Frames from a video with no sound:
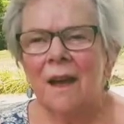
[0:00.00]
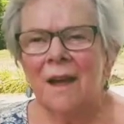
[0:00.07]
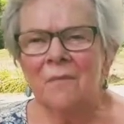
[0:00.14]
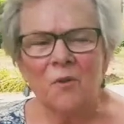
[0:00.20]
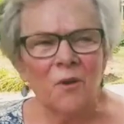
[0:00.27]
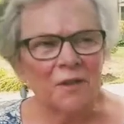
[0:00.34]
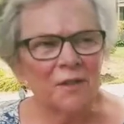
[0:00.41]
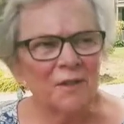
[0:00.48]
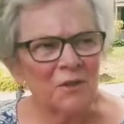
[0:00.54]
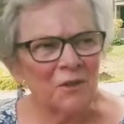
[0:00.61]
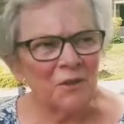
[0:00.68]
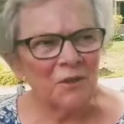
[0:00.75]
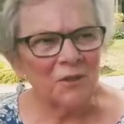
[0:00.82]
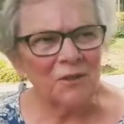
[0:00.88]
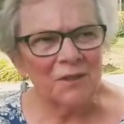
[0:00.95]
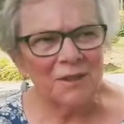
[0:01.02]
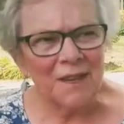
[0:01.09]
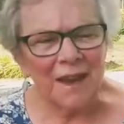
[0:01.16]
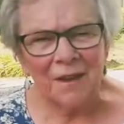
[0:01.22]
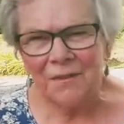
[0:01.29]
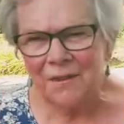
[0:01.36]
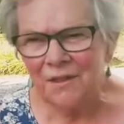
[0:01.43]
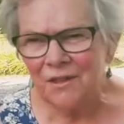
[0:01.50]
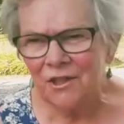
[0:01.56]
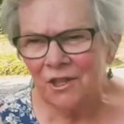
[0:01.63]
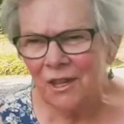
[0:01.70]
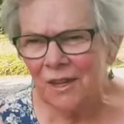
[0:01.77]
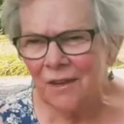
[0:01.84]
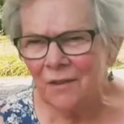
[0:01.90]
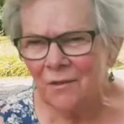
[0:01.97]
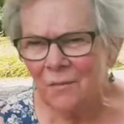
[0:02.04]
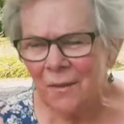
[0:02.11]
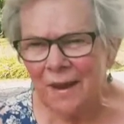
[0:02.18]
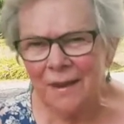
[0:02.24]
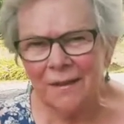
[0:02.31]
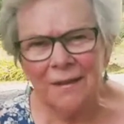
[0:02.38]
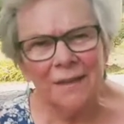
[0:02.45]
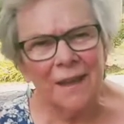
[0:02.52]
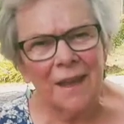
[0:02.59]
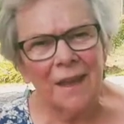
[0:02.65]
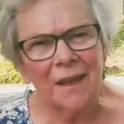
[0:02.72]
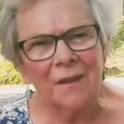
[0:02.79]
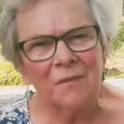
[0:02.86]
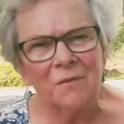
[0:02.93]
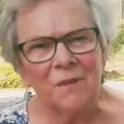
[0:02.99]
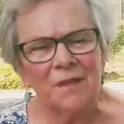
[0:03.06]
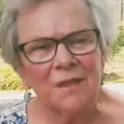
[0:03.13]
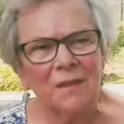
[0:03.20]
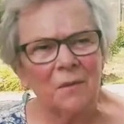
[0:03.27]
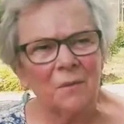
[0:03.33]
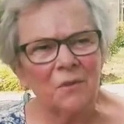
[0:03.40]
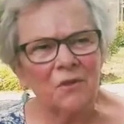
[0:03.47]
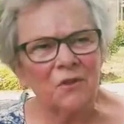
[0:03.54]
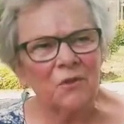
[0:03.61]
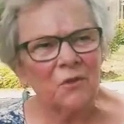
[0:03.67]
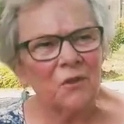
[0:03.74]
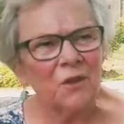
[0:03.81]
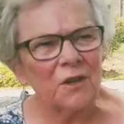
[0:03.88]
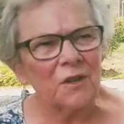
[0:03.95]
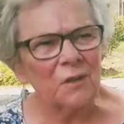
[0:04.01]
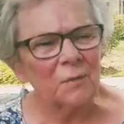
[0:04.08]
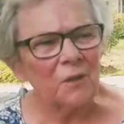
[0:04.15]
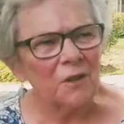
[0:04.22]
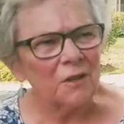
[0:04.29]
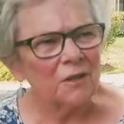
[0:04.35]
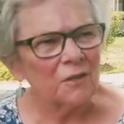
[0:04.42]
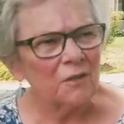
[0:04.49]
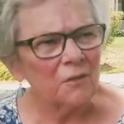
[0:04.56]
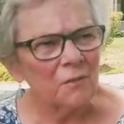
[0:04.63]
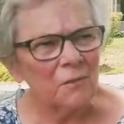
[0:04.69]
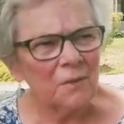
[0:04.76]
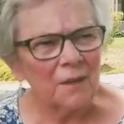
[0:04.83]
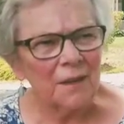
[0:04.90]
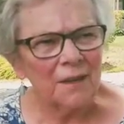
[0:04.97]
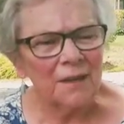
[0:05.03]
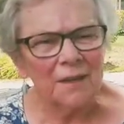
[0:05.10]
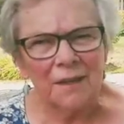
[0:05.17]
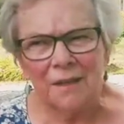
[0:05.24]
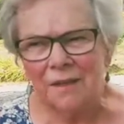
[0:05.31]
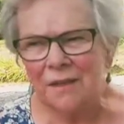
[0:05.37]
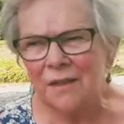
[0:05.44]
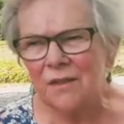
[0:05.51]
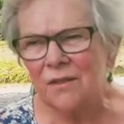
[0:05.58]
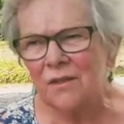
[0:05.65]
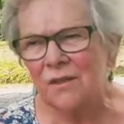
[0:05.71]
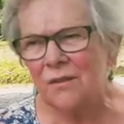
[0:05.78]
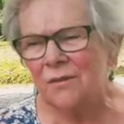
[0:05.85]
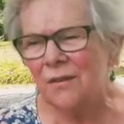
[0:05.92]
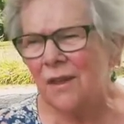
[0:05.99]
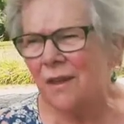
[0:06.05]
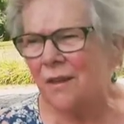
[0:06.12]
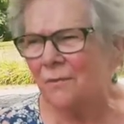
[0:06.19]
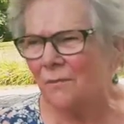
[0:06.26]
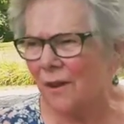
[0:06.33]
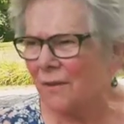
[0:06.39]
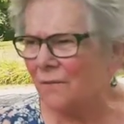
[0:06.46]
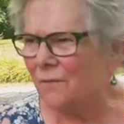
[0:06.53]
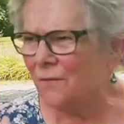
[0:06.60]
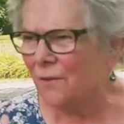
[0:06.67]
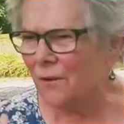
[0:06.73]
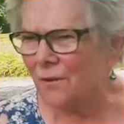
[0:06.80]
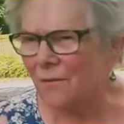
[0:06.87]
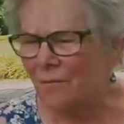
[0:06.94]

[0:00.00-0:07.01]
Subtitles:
Hi, boys and girls. Kathy and Jane are back again with summer stories brought to you by the Institute at Renfrew.